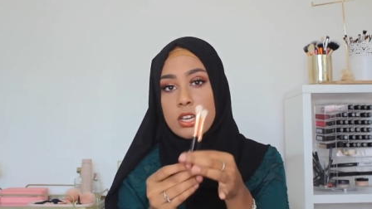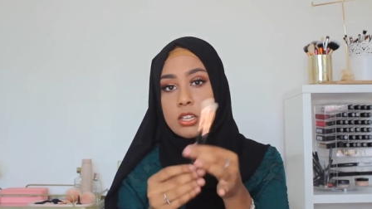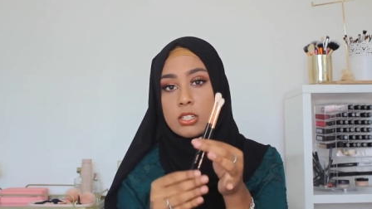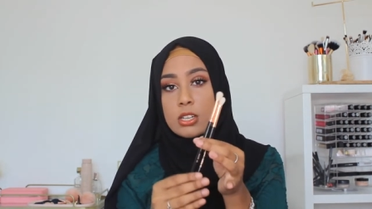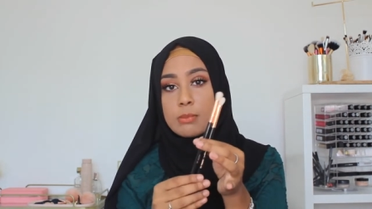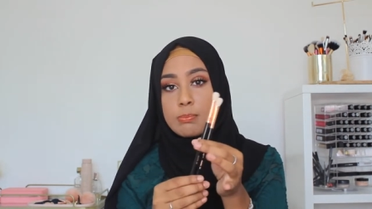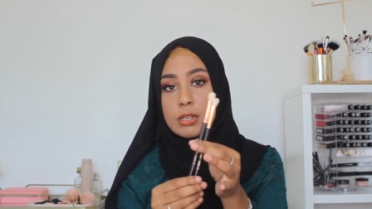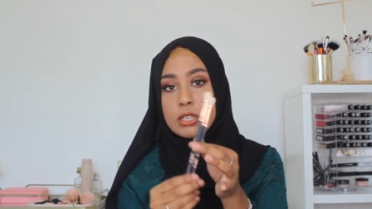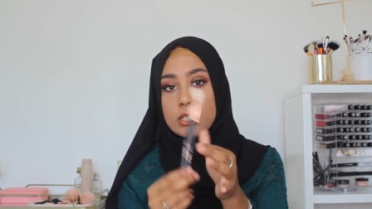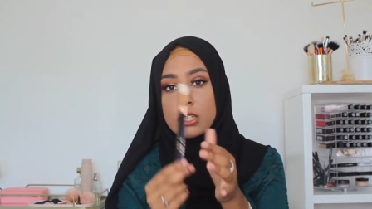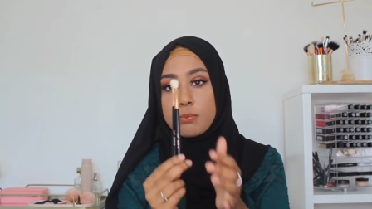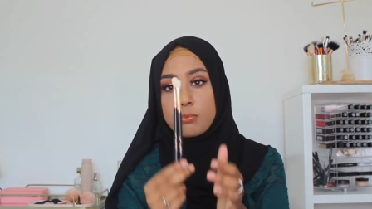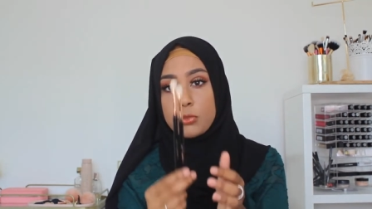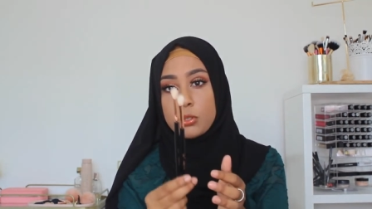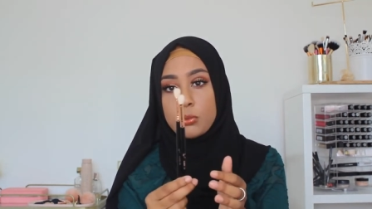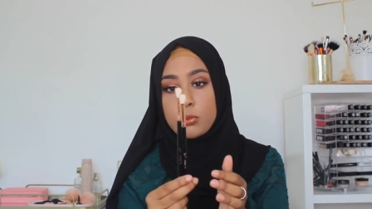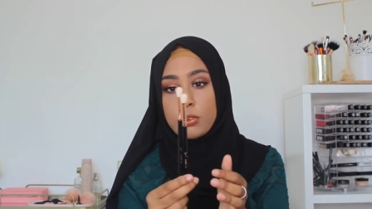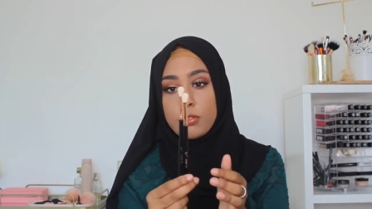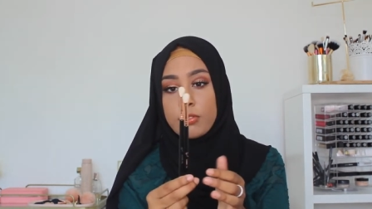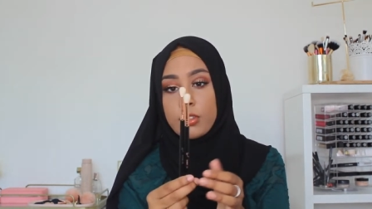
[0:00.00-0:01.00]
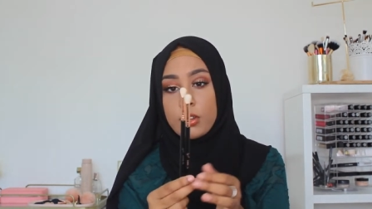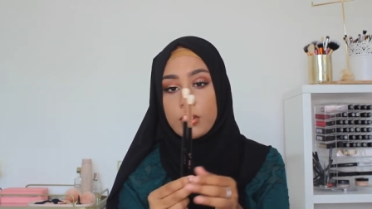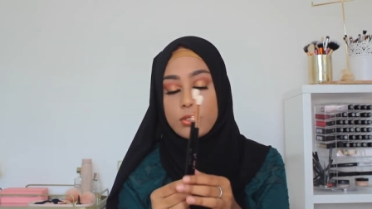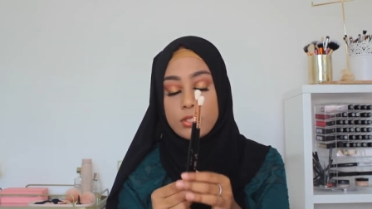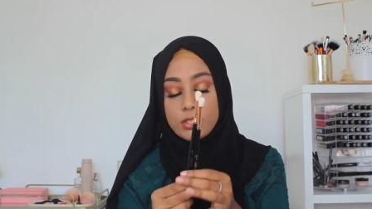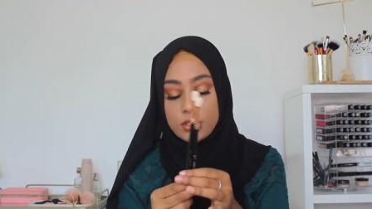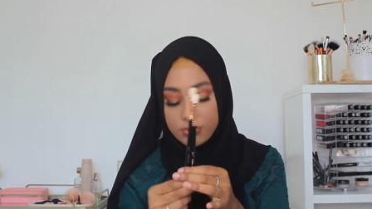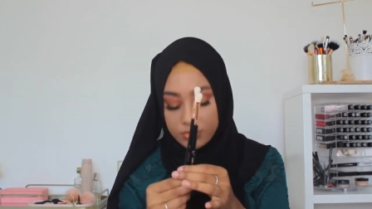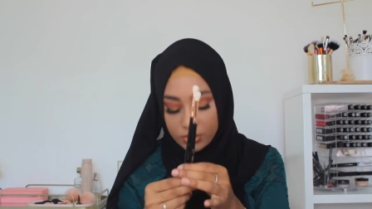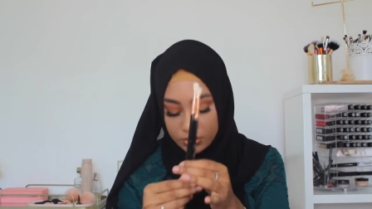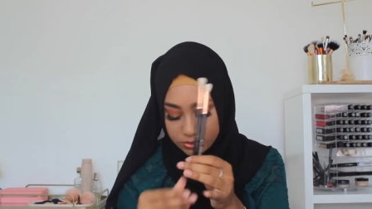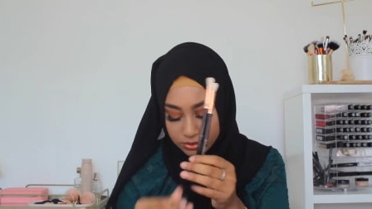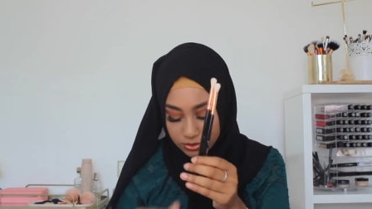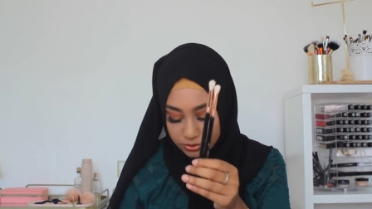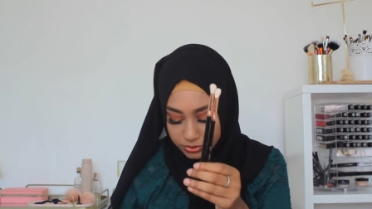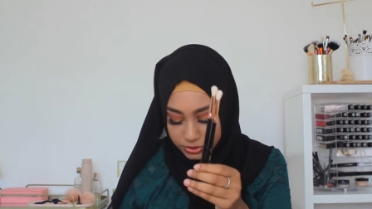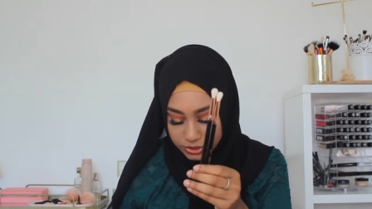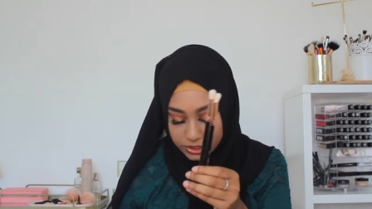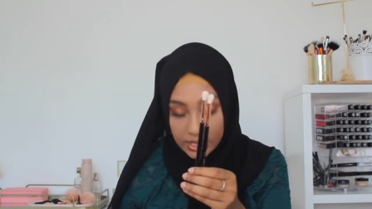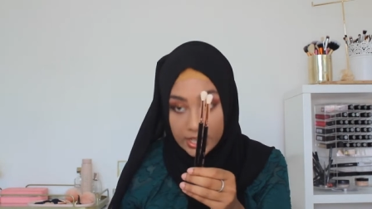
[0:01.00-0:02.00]
So I picked up two of those in the rose
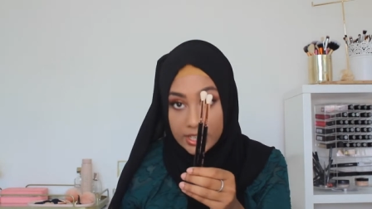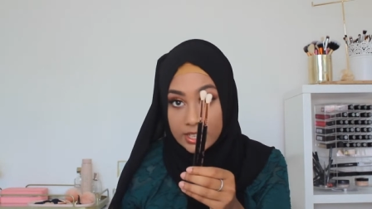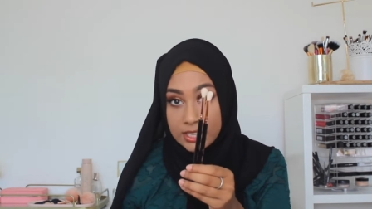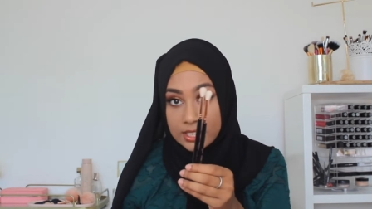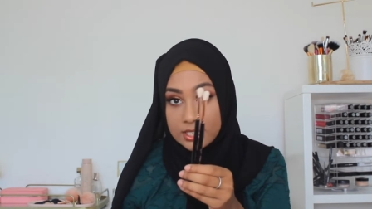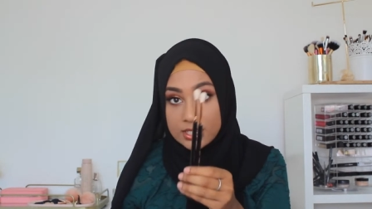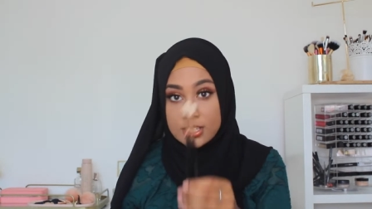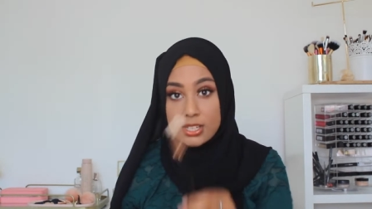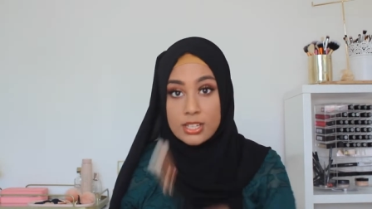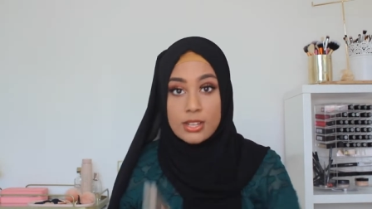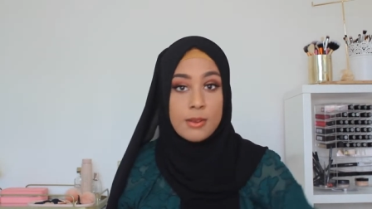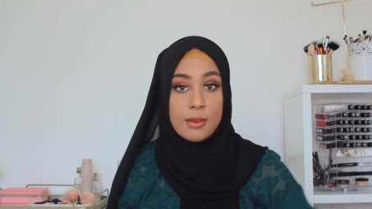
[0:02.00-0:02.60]
gold shade.